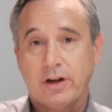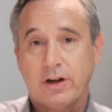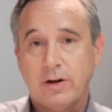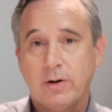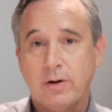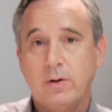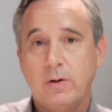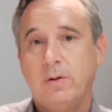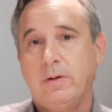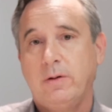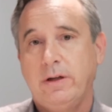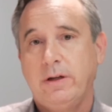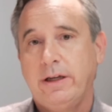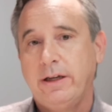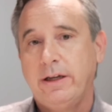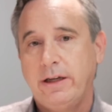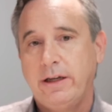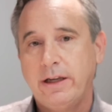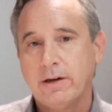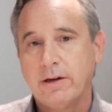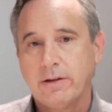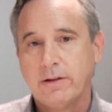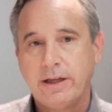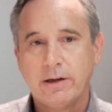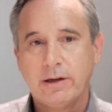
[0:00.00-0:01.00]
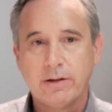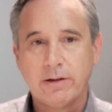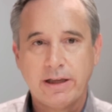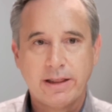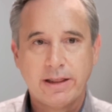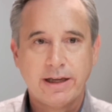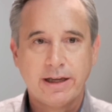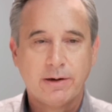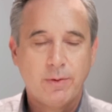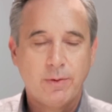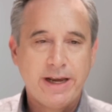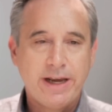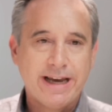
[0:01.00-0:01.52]
So, you know, the
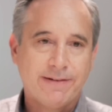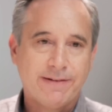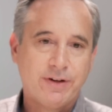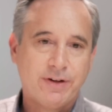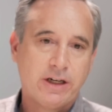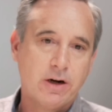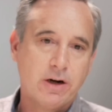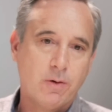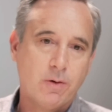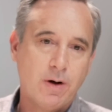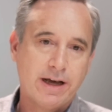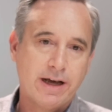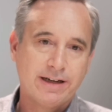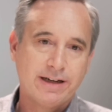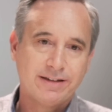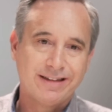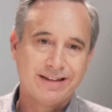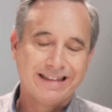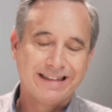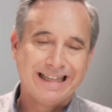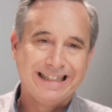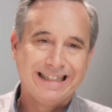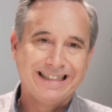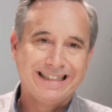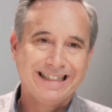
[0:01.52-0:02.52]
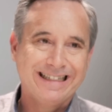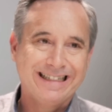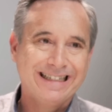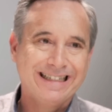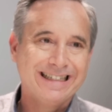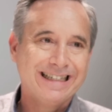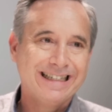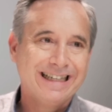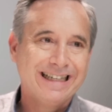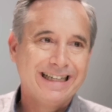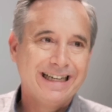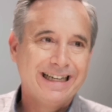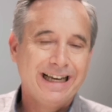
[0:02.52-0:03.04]
only thing we have to go on is that they
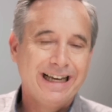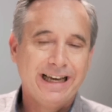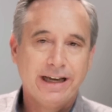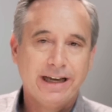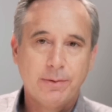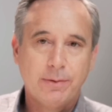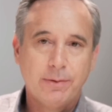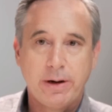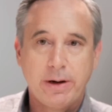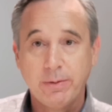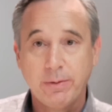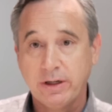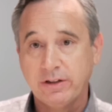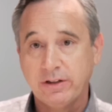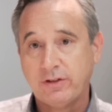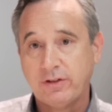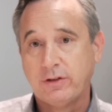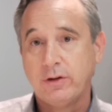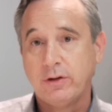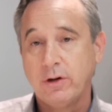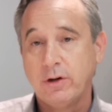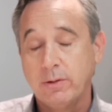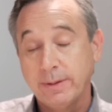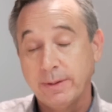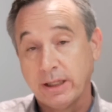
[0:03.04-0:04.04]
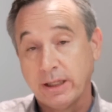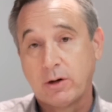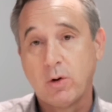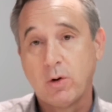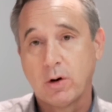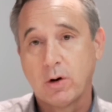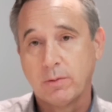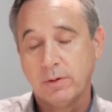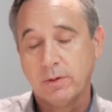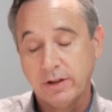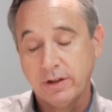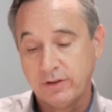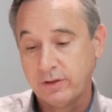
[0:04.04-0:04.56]
didn't. And we would assume, and the
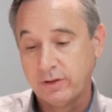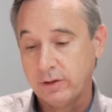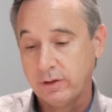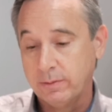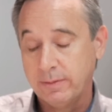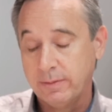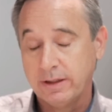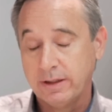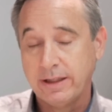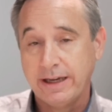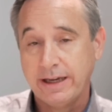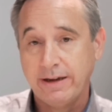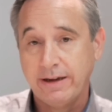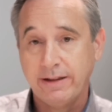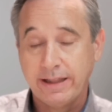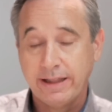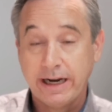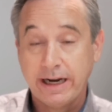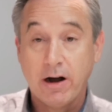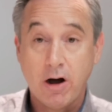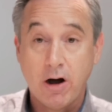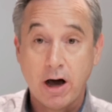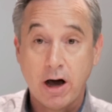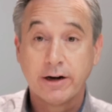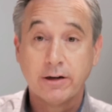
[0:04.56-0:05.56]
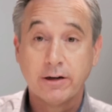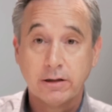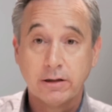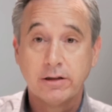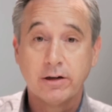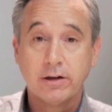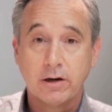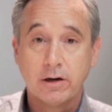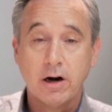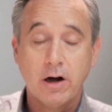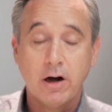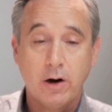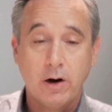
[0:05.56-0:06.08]
court would assume, that they
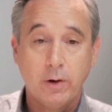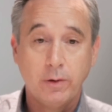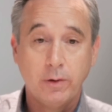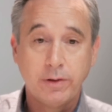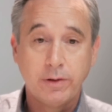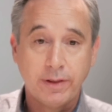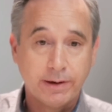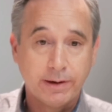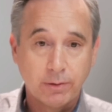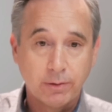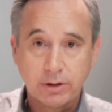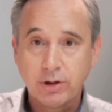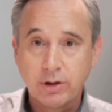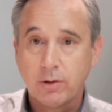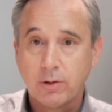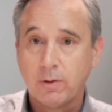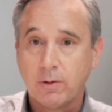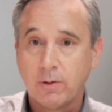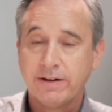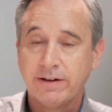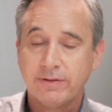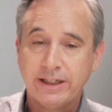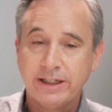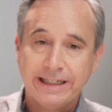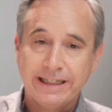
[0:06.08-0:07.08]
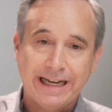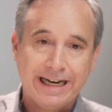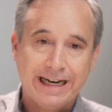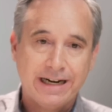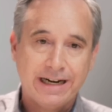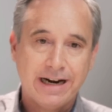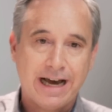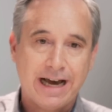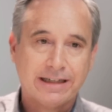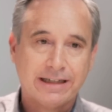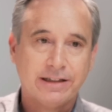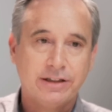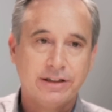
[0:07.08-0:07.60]
honored their oath. They were told every day
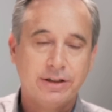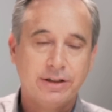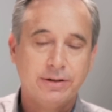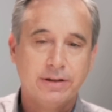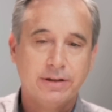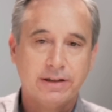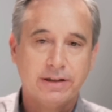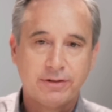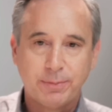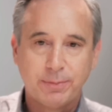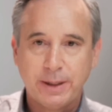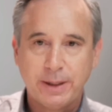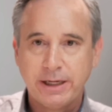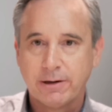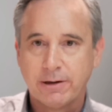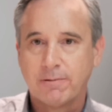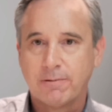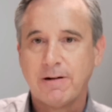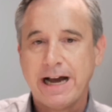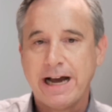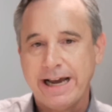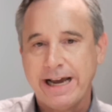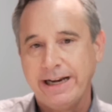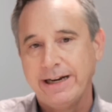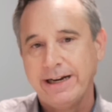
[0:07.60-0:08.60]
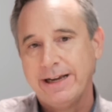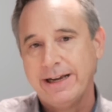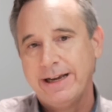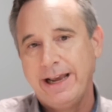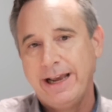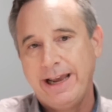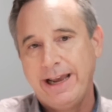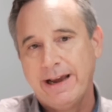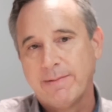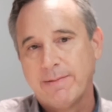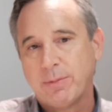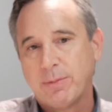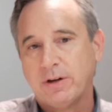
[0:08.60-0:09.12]
not to do this. But you're right.
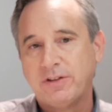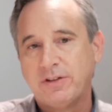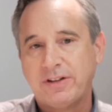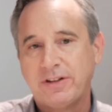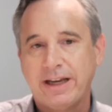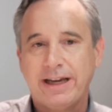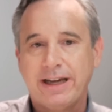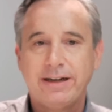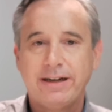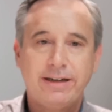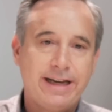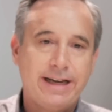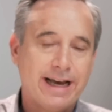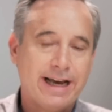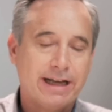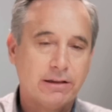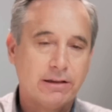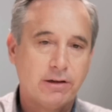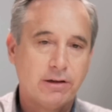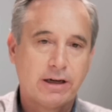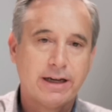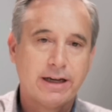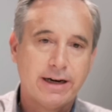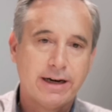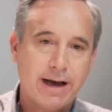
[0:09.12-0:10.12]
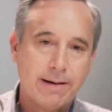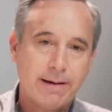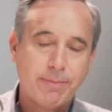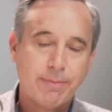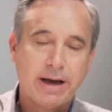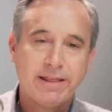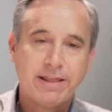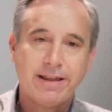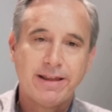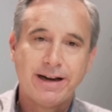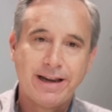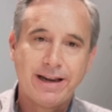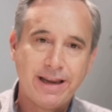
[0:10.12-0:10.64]
Amber said, yeah, look it up.
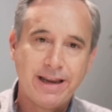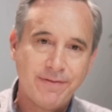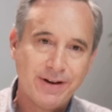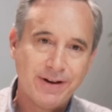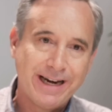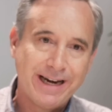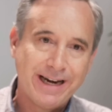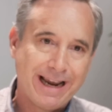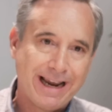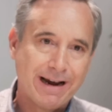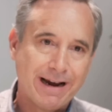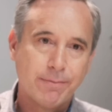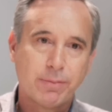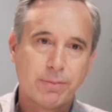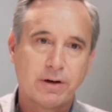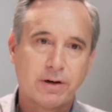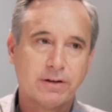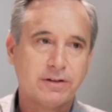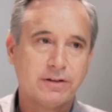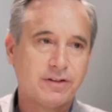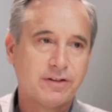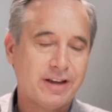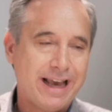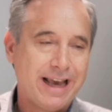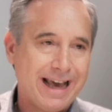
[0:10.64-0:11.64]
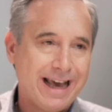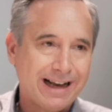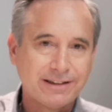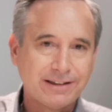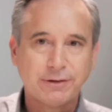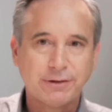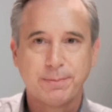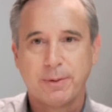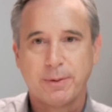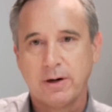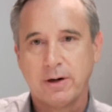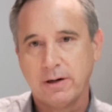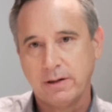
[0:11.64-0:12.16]
I think even Amber's
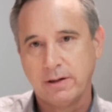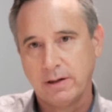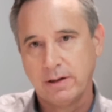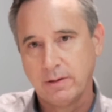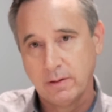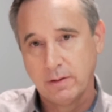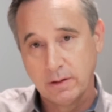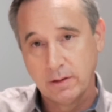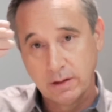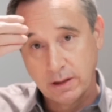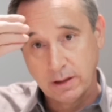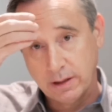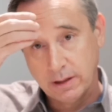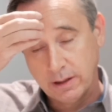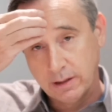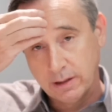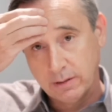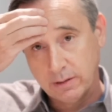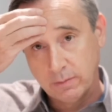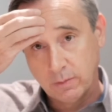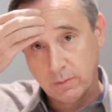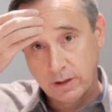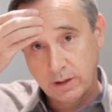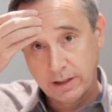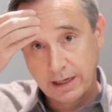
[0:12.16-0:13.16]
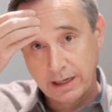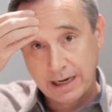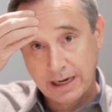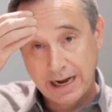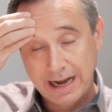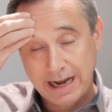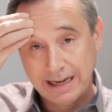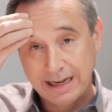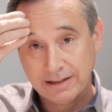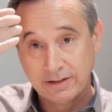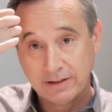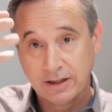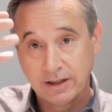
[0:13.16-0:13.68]
expert the one of the
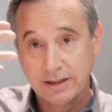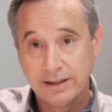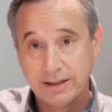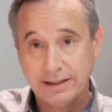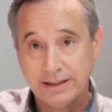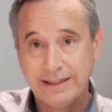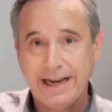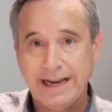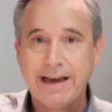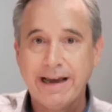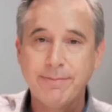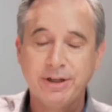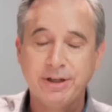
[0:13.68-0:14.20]
guys on the